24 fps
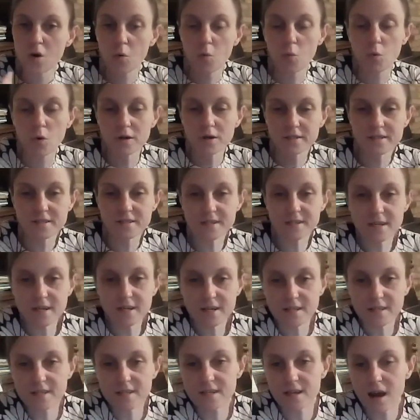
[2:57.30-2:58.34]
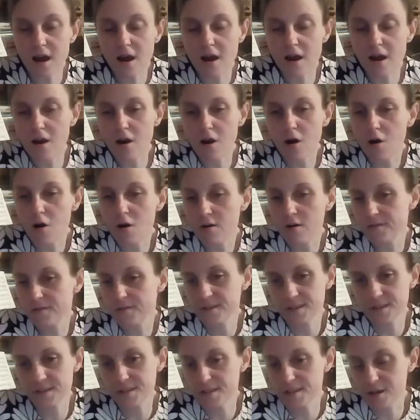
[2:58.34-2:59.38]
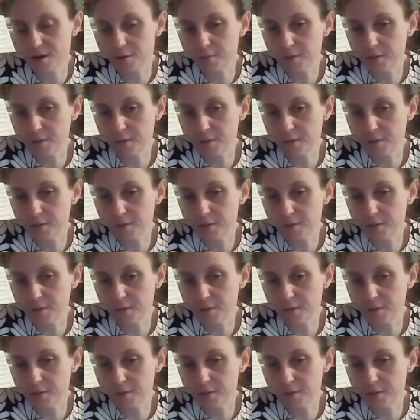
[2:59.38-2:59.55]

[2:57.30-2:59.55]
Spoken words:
One sentence I often tell